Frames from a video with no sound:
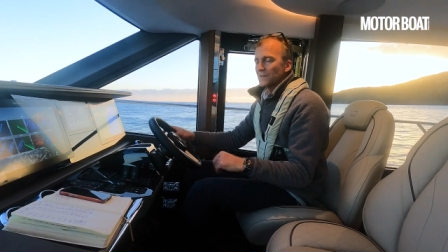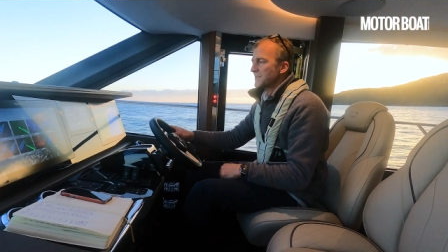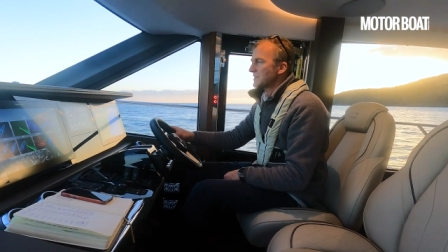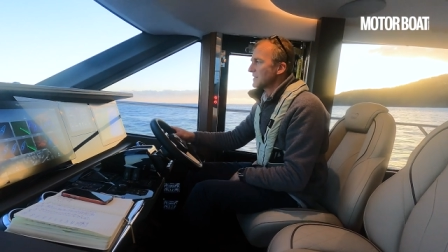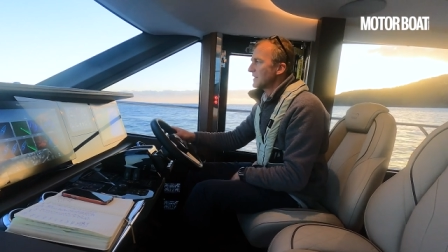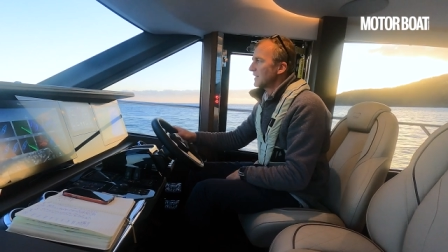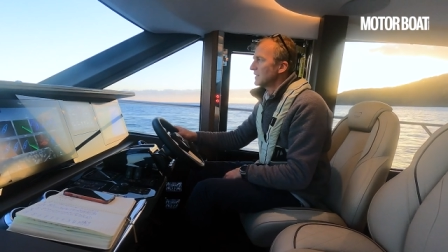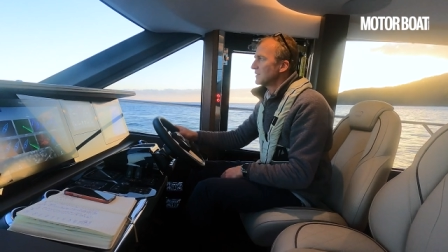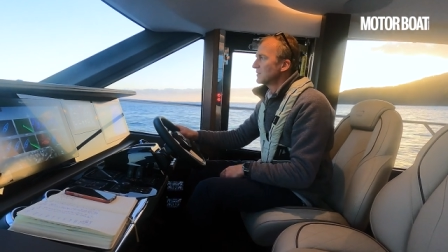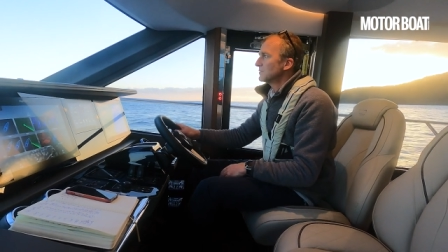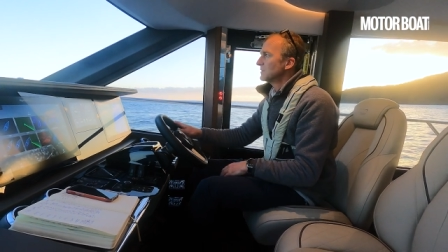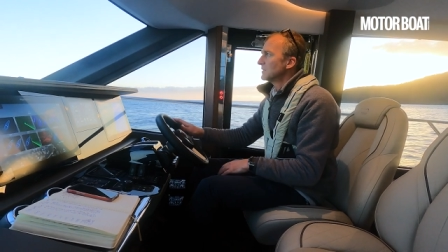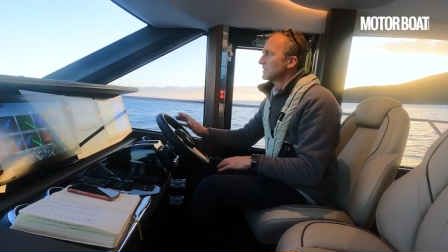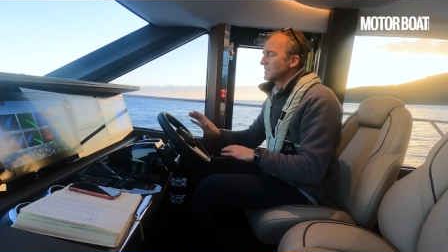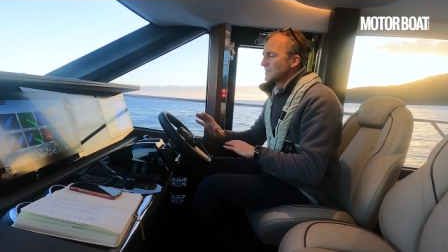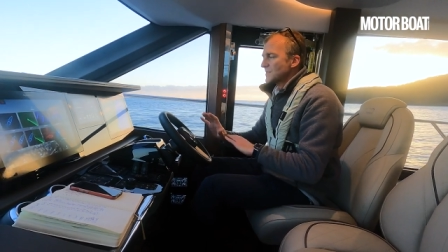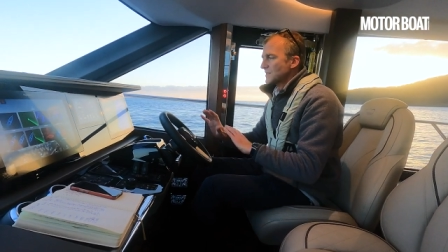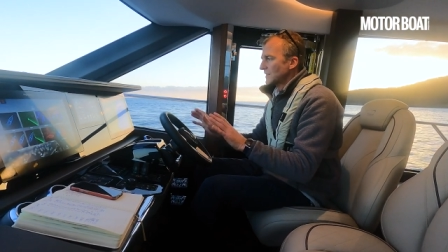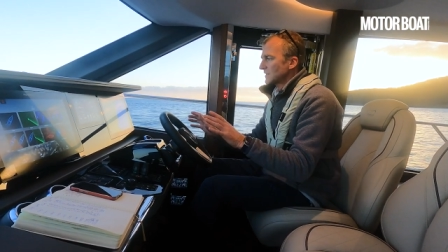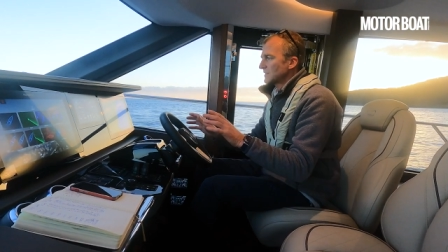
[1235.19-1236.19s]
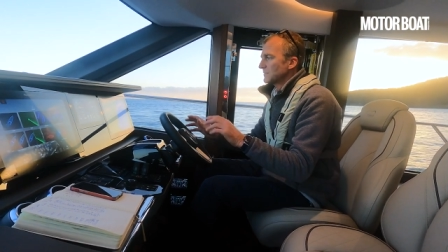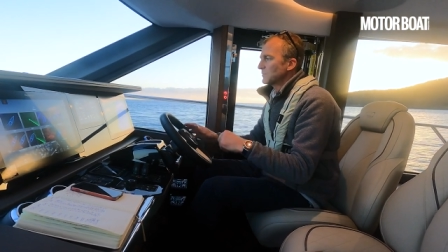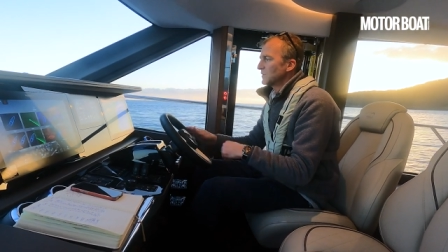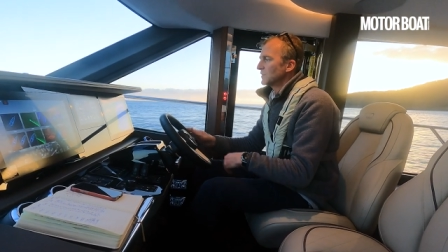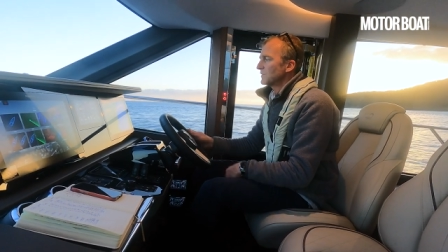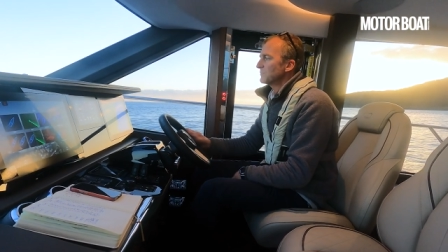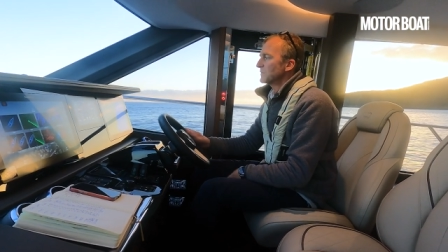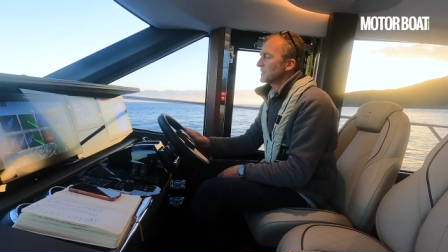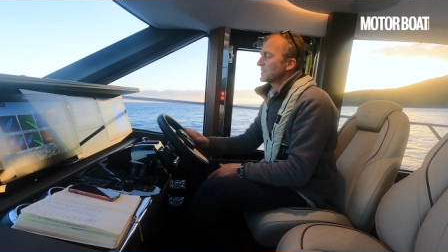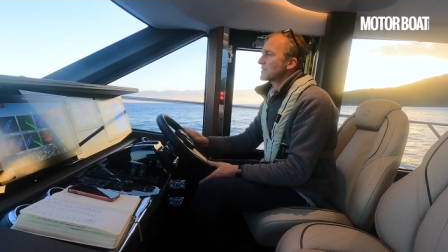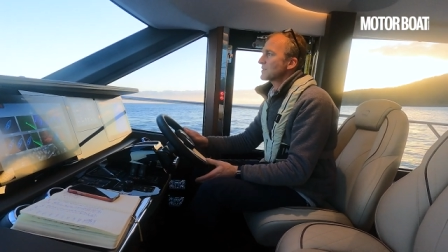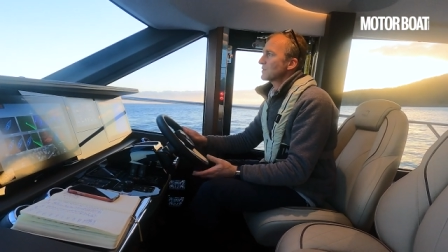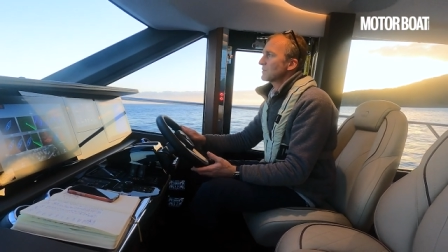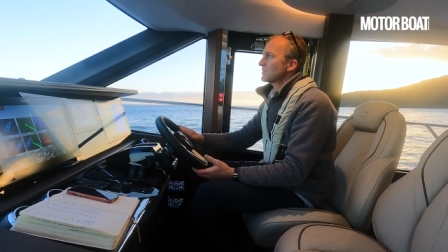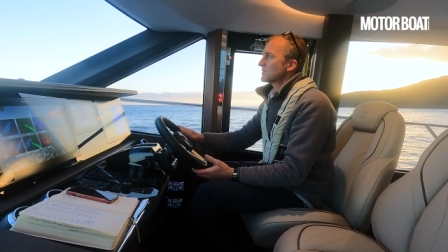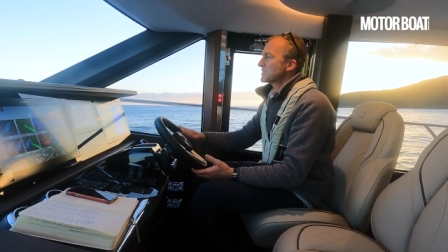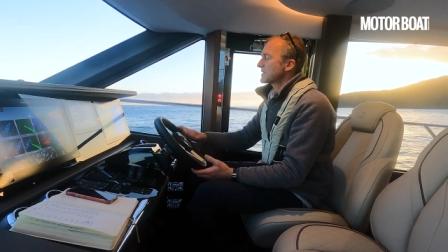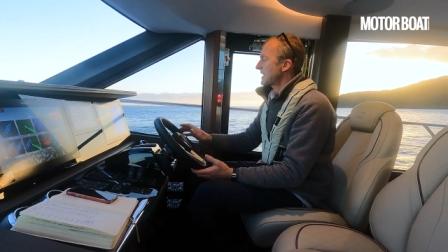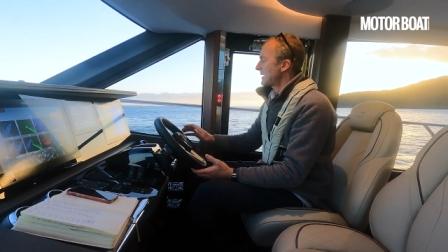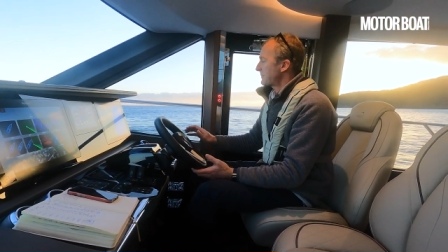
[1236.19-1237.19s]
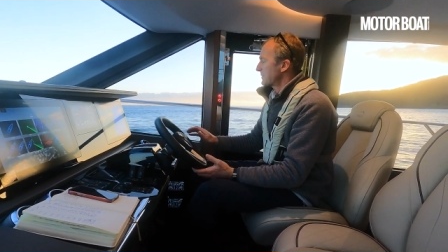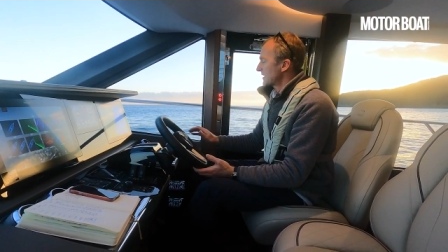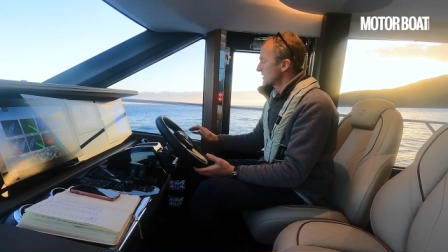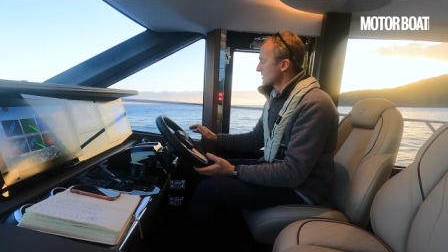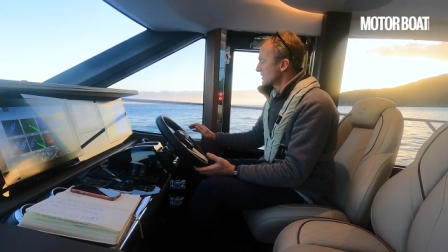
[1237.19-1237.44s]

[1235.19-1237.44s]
There's no sudden movements or slamming